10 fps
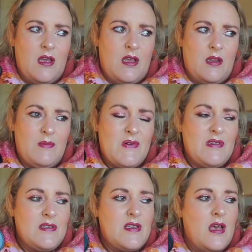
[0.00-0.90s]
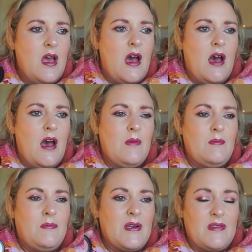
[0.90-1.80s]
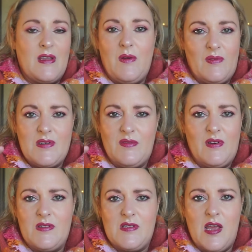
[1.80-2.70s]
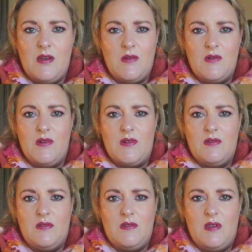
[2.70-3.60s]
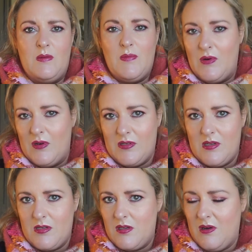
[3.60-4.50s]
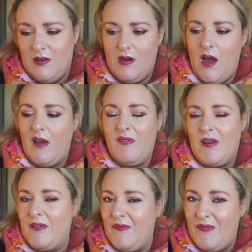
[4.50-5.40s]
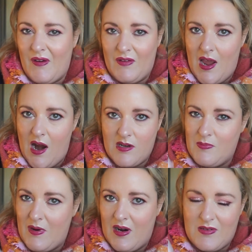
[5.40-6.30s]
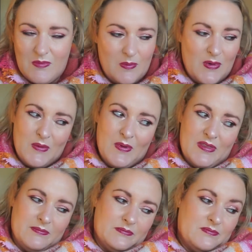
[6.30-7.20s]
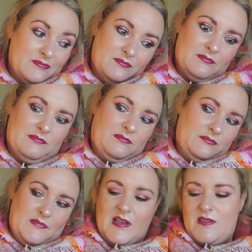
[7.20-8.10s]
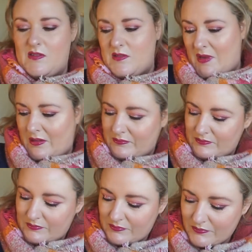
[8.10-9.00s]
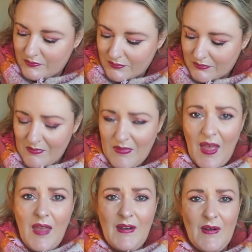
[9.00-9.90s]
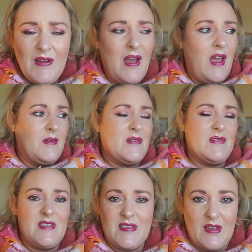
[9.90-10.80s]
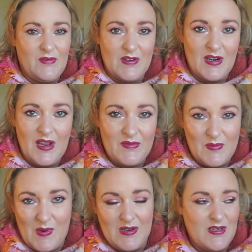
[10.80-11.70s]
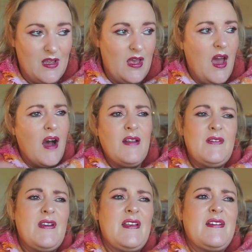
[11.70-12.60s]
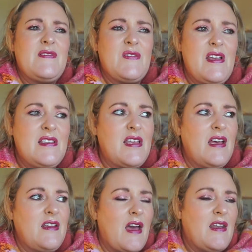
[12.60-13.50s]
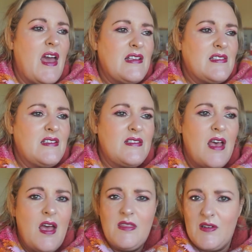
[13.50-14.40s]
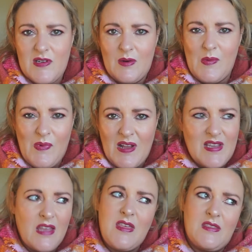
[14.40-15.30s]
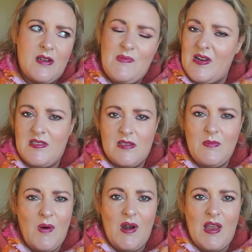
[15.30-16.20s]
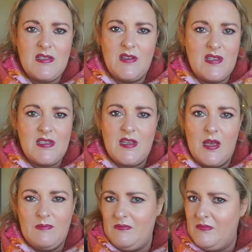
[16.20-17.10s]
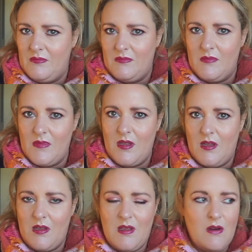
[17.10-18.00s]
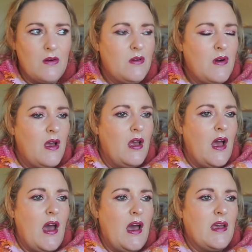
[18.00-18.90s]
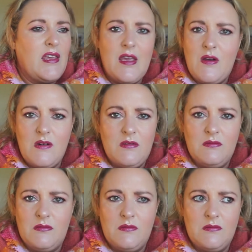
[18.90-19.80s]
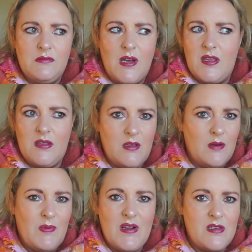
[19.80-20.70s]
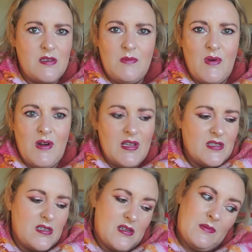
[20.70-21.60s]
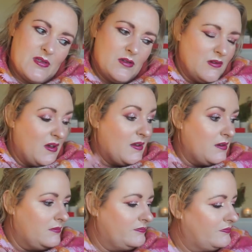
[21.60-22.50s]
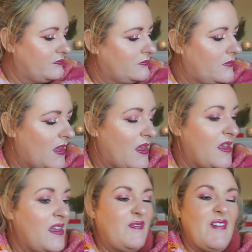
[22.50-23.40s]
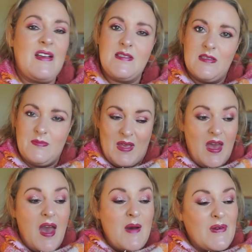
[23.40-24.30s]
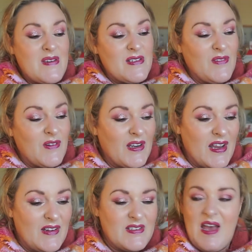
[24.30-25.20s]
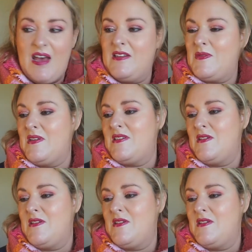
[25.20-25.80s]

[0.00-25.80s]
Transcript: in Poland, but the equivalent of under 10 euro. In Poland, so I find it very hard to part my money with them. That's just me. And look, I'm sure it's the same for nearly every brand. Although, like Catrice and Essence, they're German brands. I think their prices more or less are the same. You know, Kiko, I think their prices are more or less the same. So I don't know. It vexes me. But she's rolling out. I had a 20